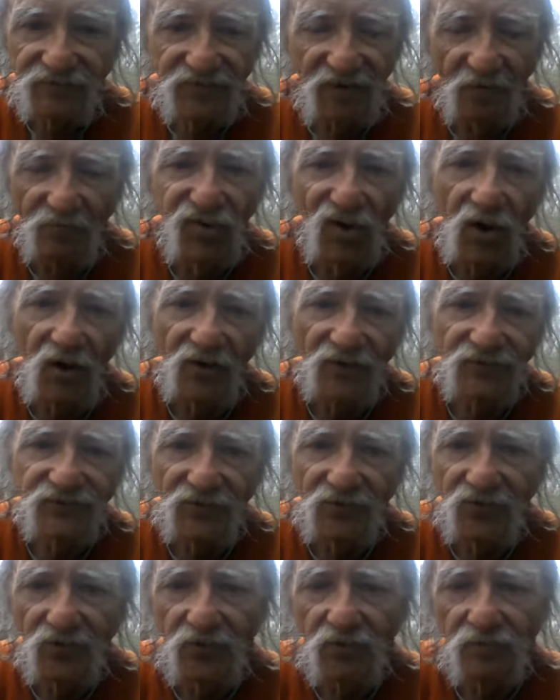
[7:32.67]
abolish
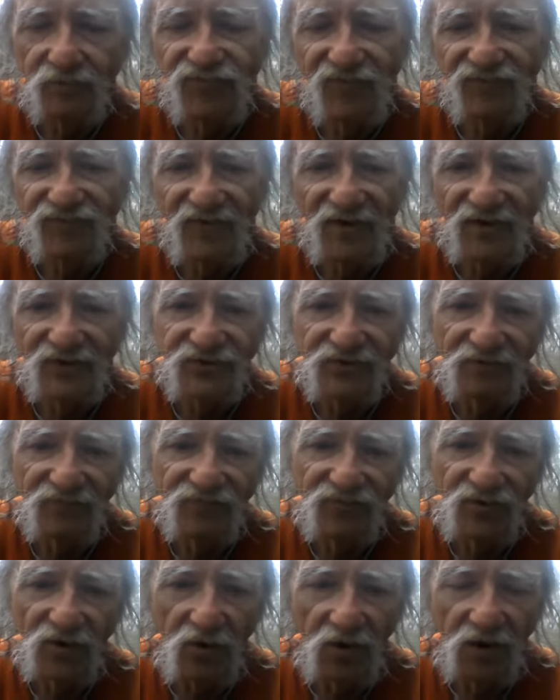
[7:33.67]
the whole profession
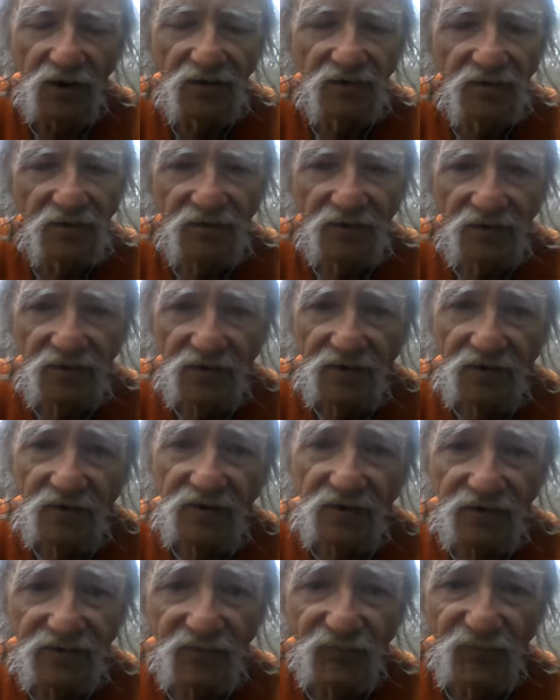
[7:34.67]
of law,
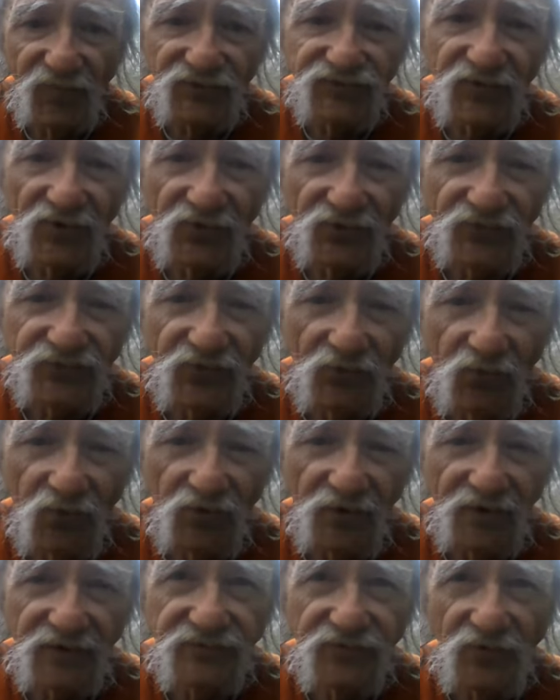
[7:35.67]
and you put those
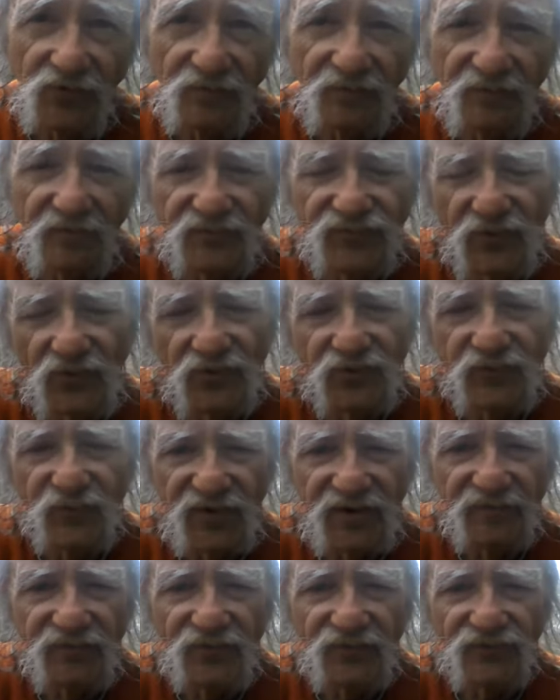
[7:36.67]

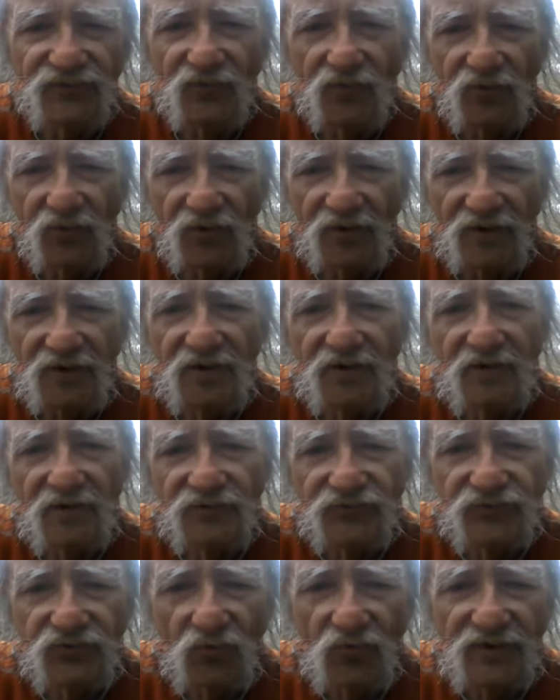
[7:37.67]
people to work
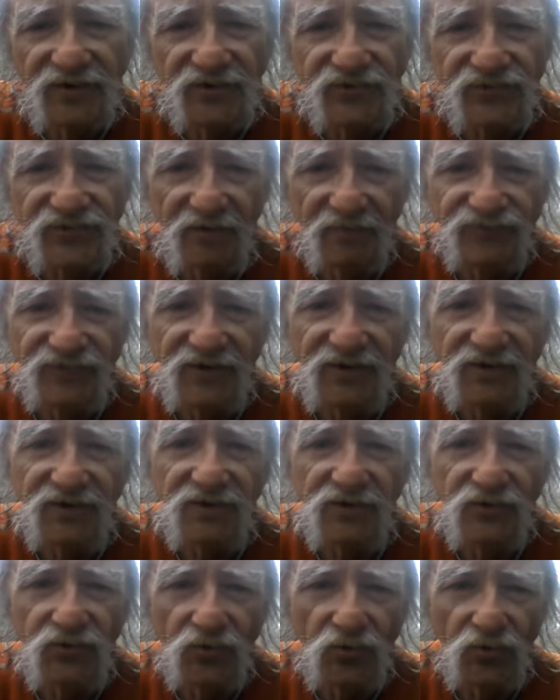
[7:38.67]
doing something
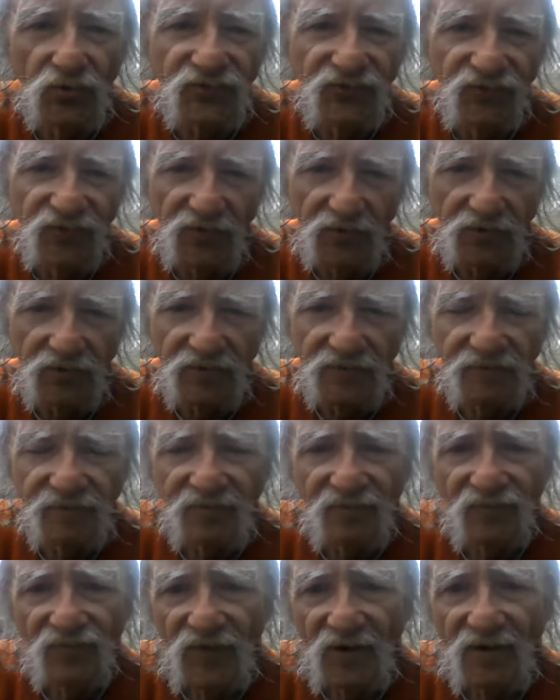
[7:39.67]
useful
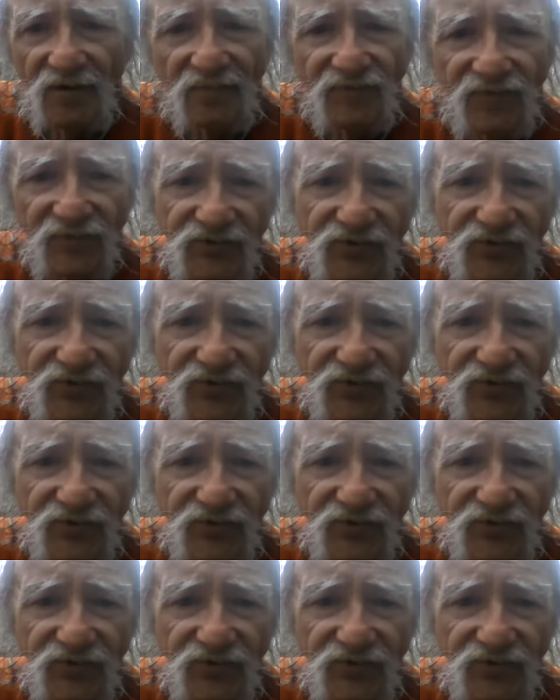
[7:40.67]
for